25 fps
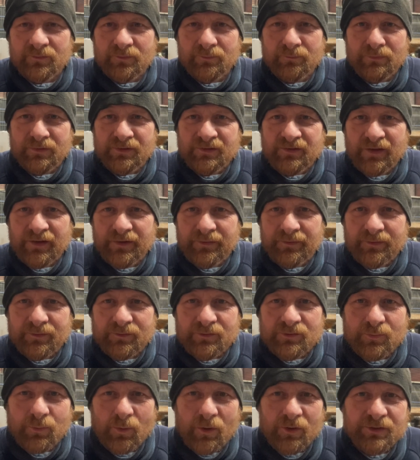material
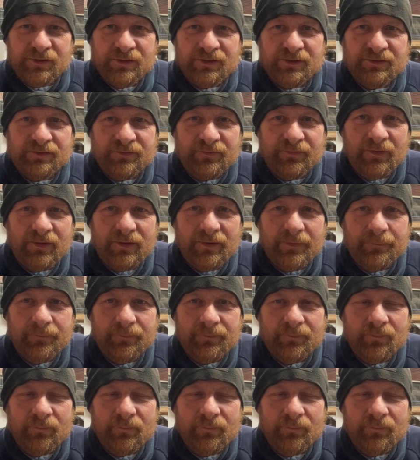swashes for